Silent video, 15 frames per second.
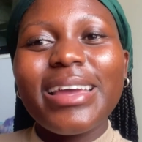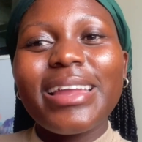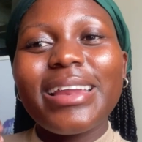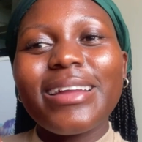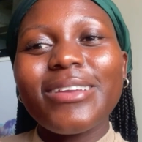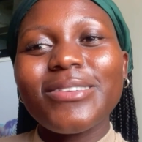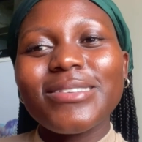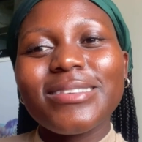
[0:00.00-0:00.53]

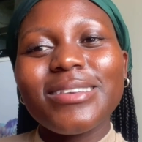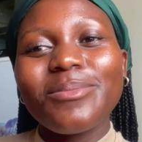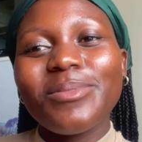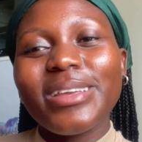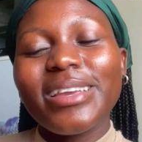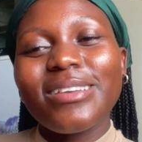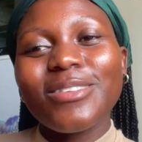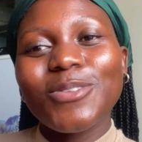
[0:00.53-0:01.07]
like your
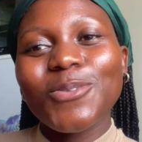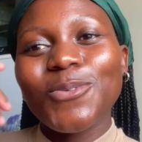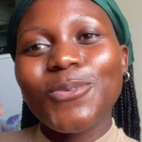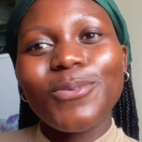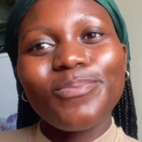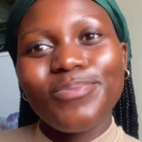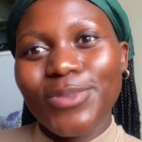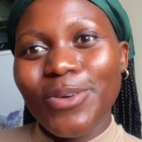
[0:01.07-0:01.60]
siblings
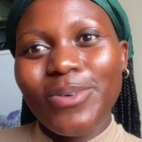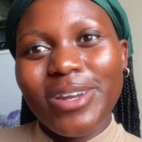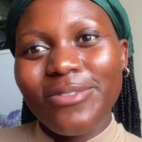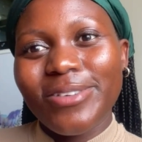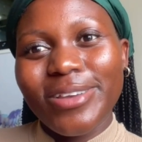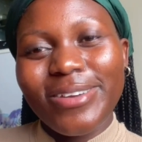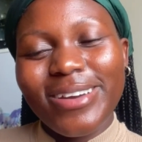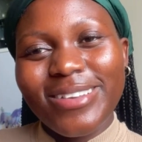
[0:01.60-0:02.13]
or
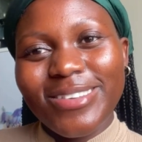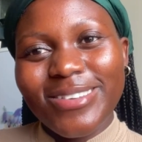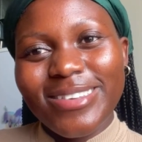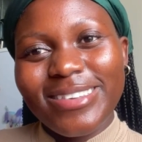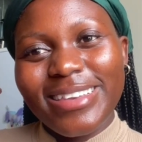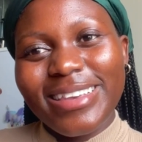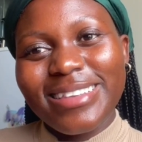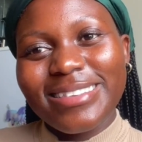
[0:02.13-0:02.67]
whatever your
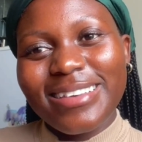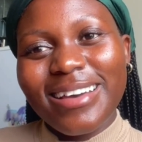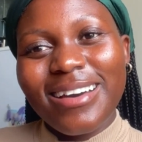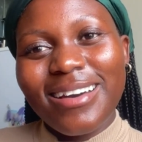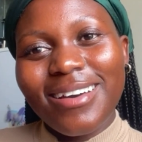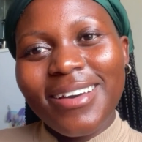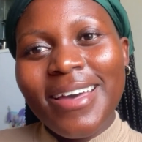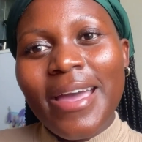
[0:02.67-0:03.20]
associates
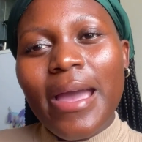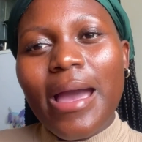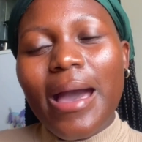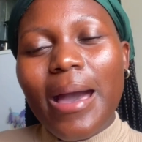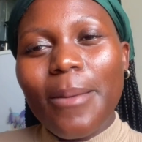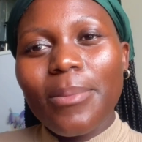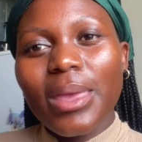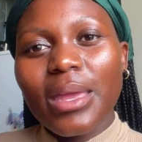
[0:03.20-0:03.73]
are.
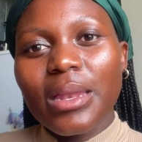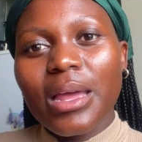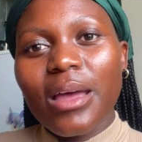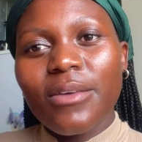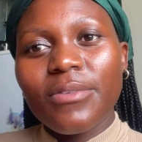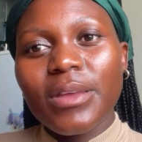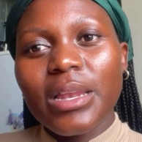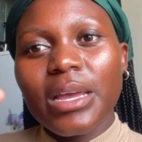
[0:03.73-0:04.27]
I mean,
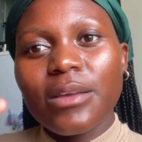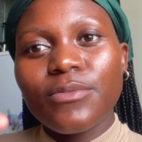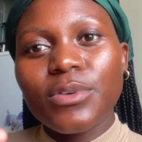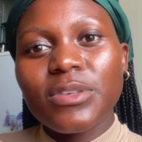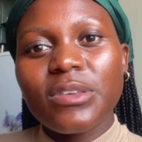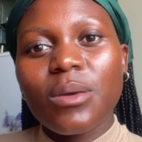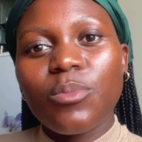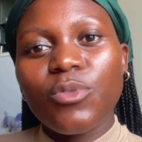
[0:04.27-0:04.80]
I feel like for
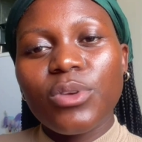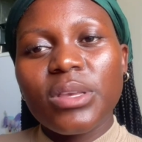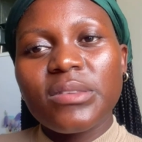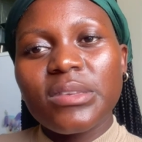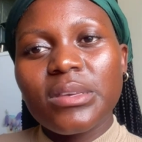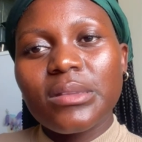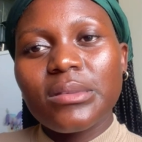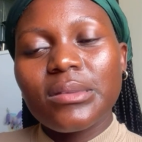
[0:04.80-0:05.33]
some
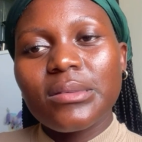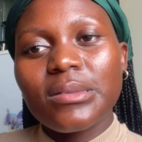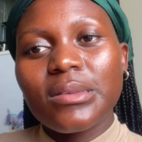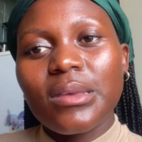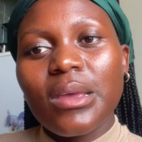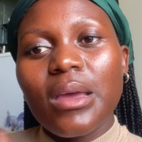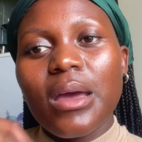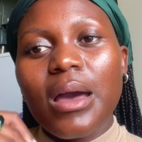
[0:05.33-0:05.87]
reasons
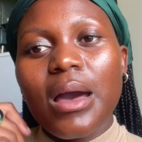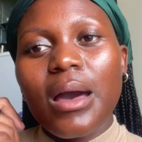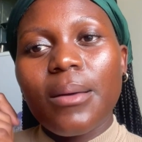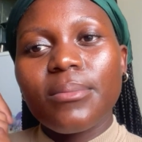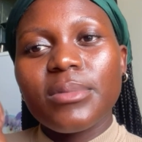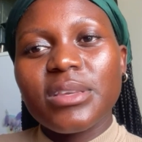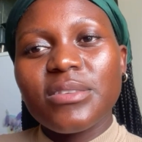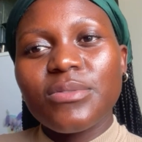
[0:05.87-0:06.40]

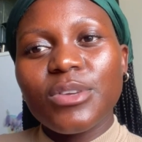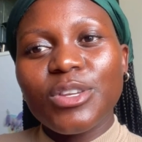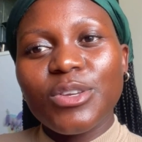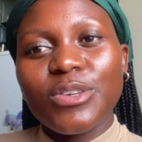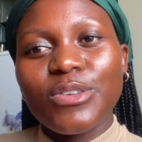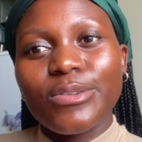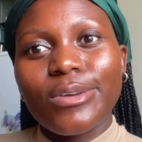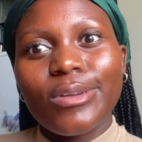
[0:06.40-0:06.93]
this
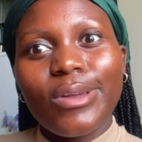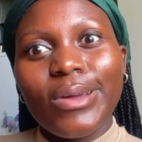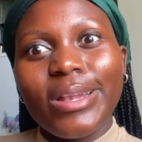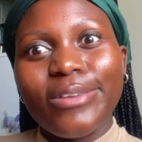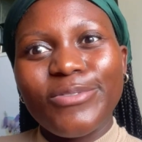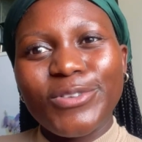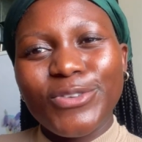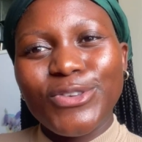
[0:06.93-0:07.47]
video is not
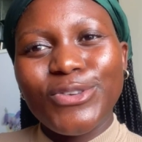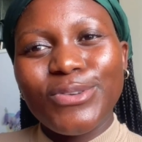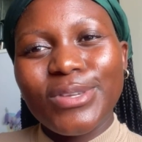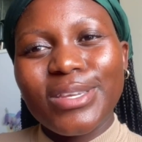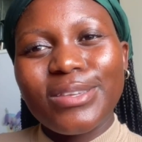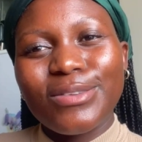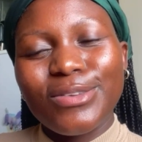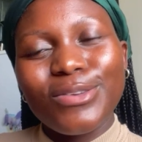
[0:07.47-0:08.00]
only for
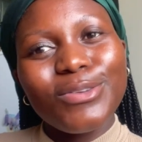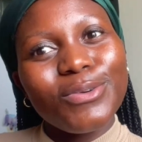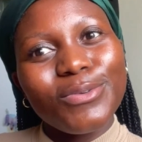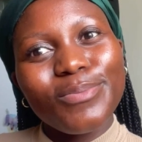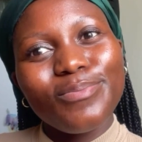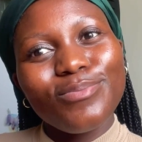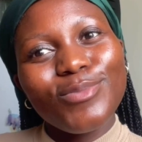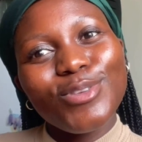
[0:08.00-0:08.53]
students, you
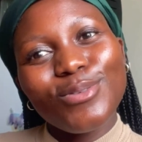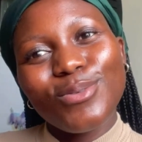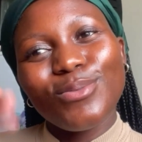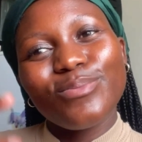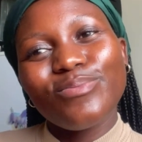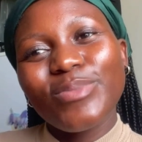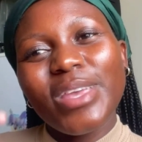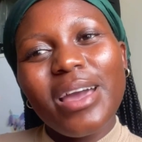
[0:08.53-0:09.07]
know.
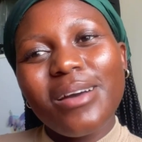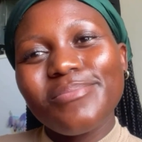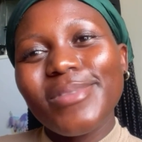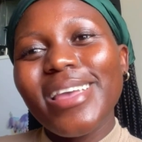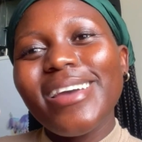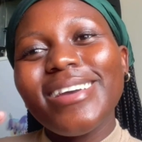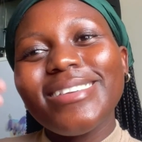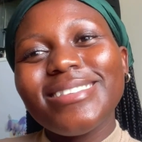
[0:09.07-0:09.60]
So yeah,
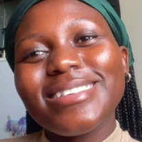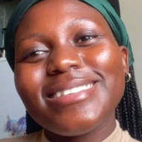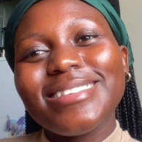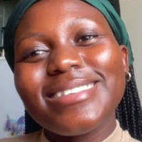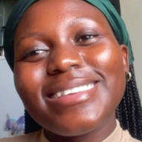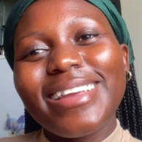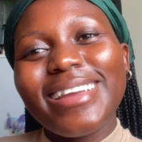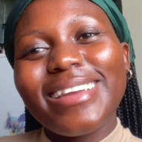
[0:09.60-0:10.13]
just
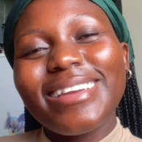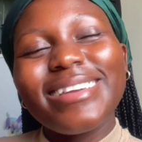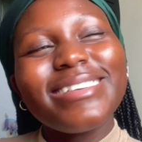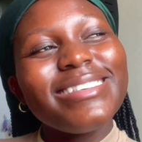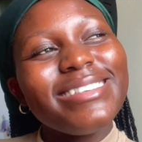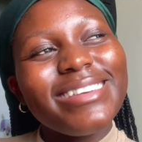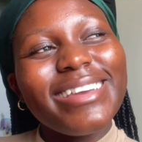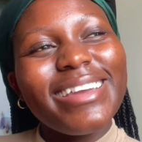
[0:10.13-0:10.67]
say,
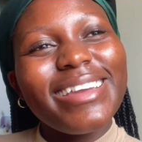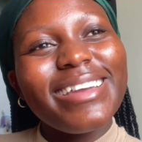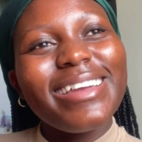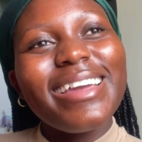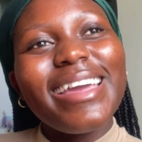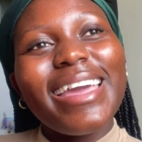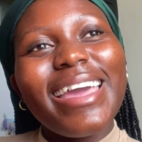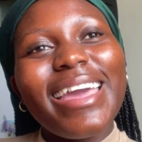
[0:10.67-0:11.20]
share,
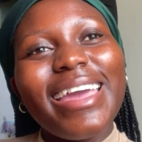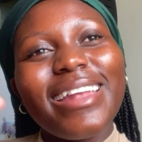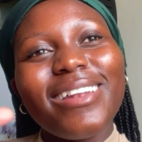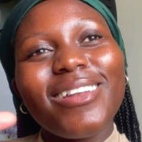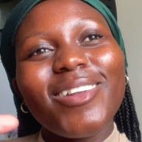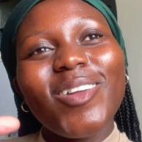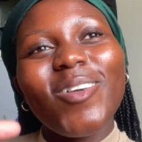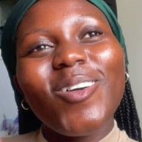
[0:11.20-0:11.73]

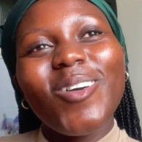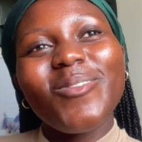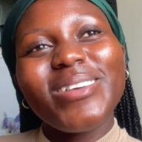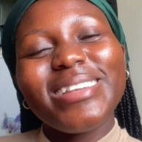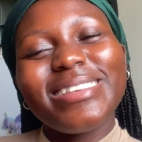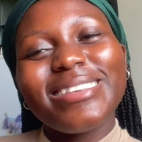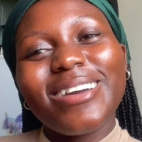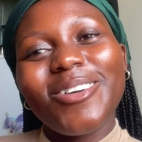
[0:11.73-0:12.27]
and
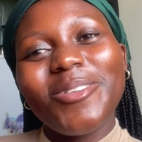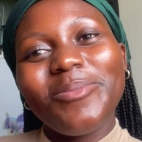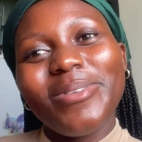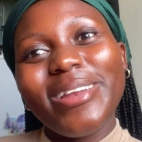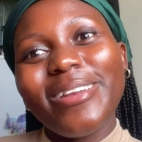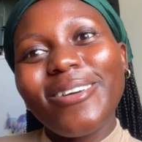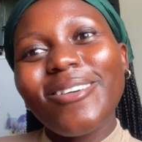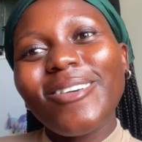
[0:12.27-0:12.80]
comment down
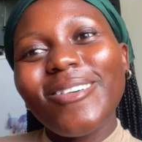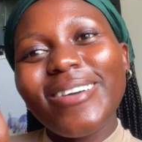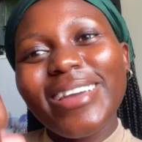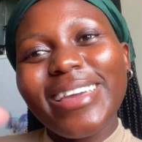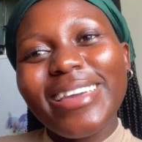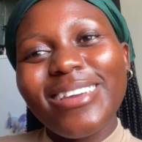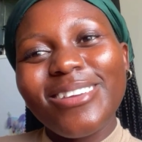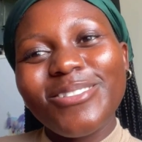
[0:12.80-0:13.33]
below
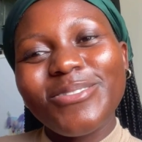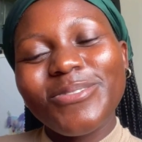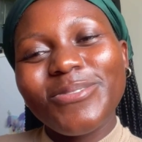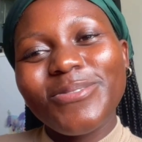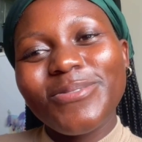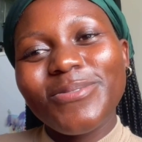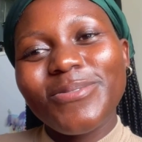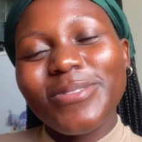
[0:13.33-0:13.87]

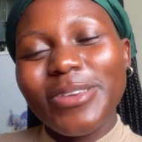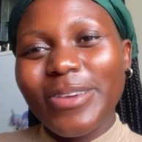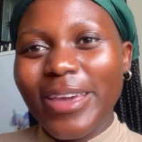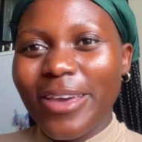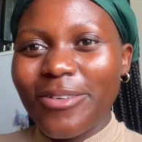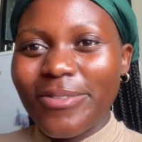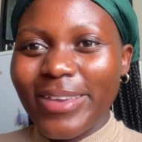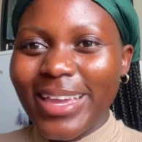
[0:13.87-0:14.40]
if you
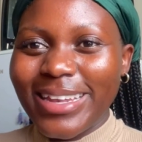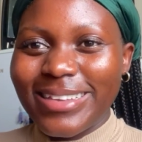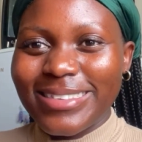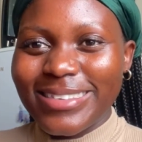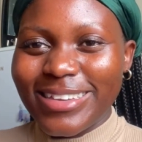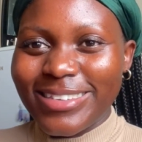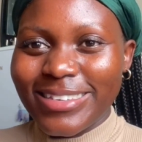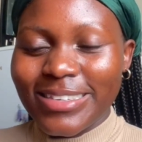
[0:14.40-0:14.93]
have any
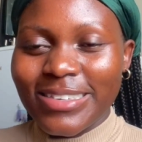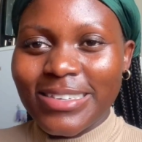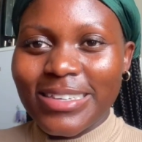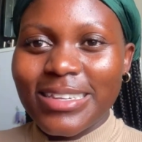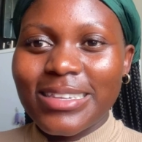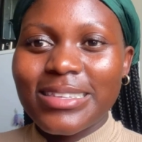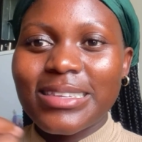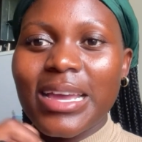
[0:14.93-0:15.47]

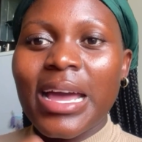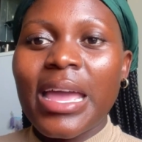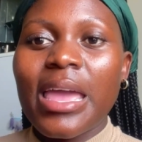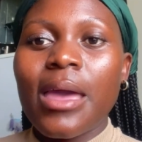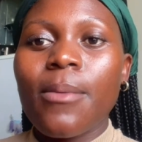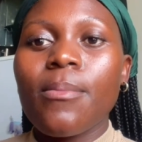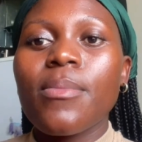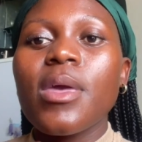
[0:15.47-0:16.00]
suggestions. I
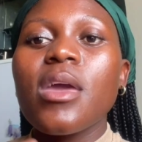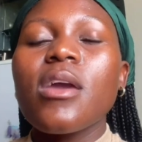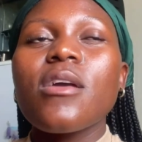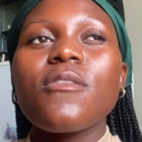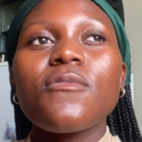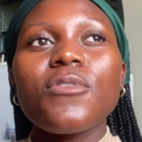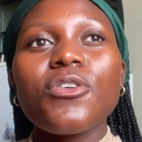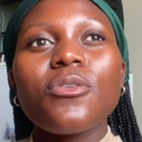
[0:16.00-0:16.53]
am
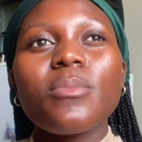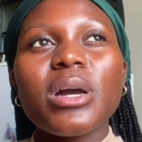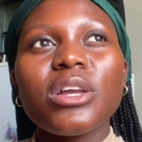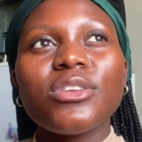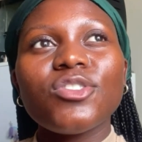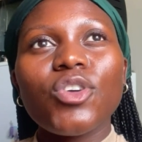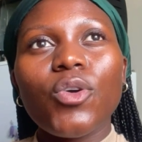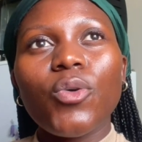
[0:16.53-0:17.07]
very
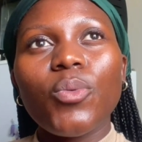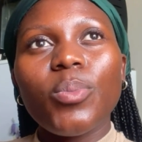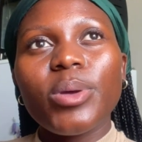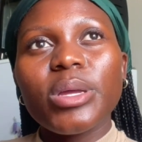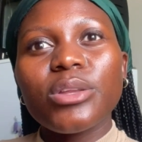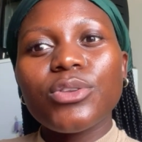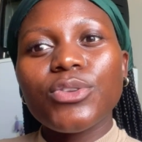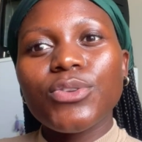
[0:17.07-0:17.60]
much
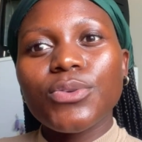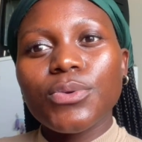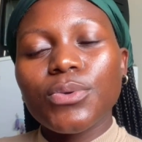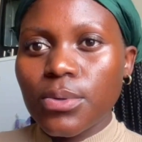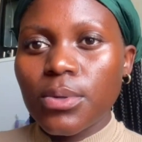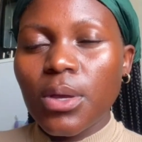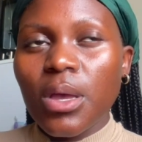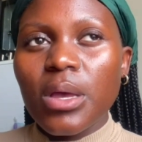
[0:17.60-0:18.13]
open
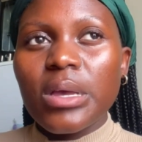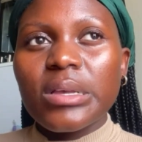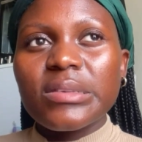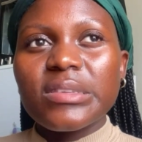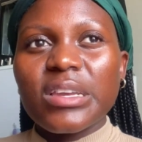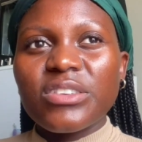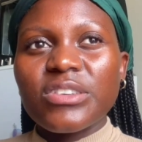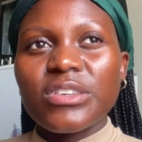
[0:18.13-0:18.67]
to
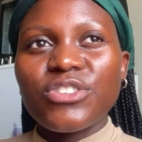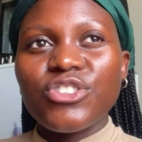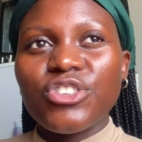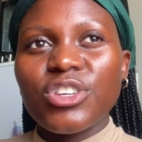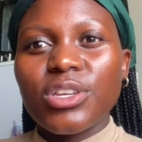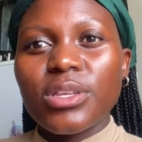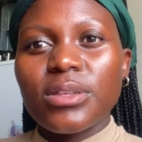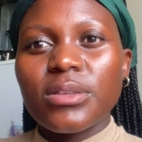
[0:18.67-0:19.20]

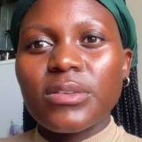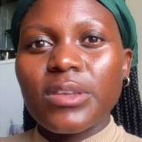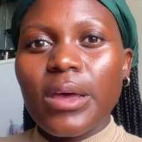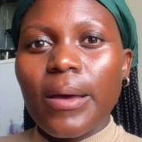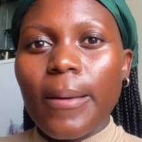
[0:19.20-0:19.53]
suggestions,